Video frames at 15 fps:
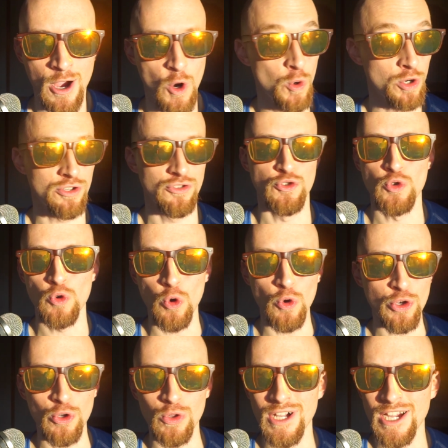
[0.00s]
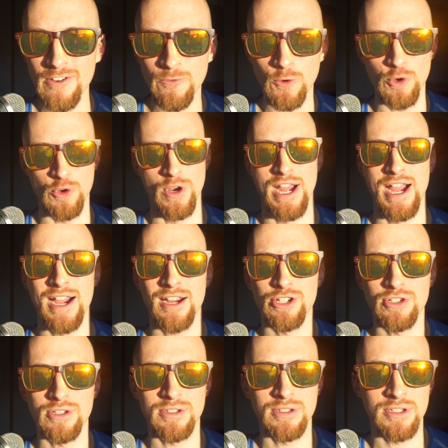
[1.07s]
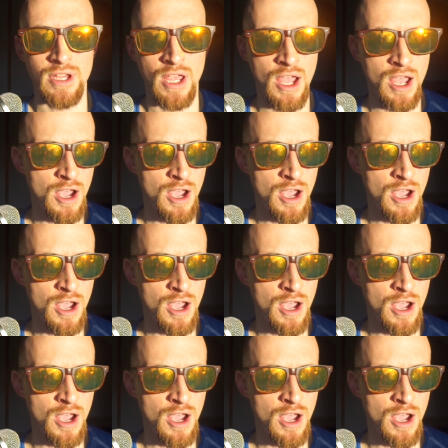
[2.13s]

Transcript: or control your life or your actions